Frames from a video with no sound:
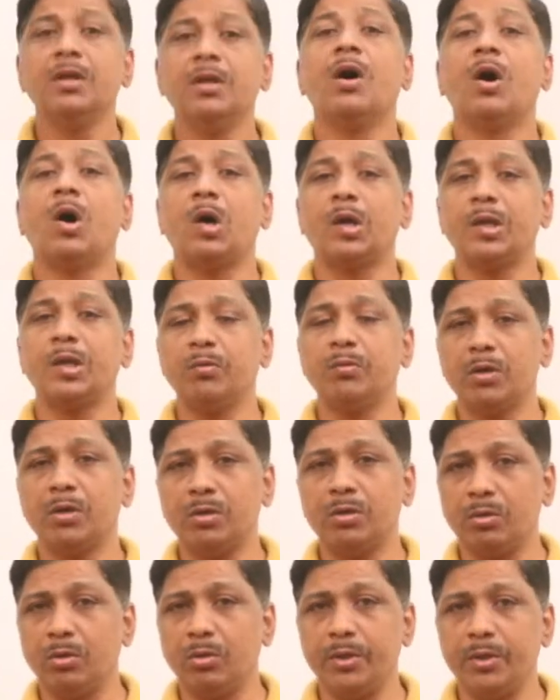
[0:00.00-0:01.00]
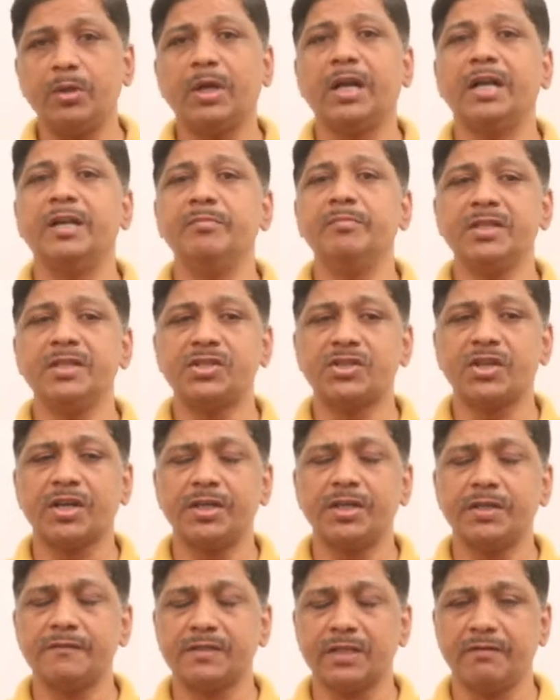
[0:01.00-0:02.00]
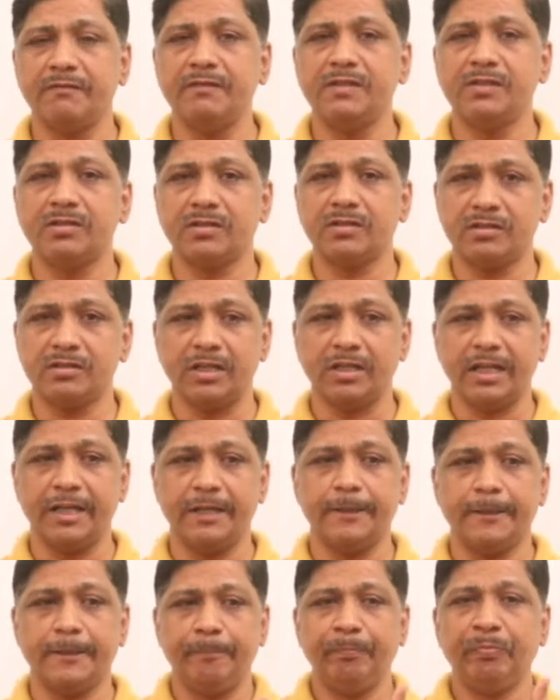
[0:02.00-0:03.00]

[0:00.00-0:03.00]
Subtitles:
or you want to go into administrative services like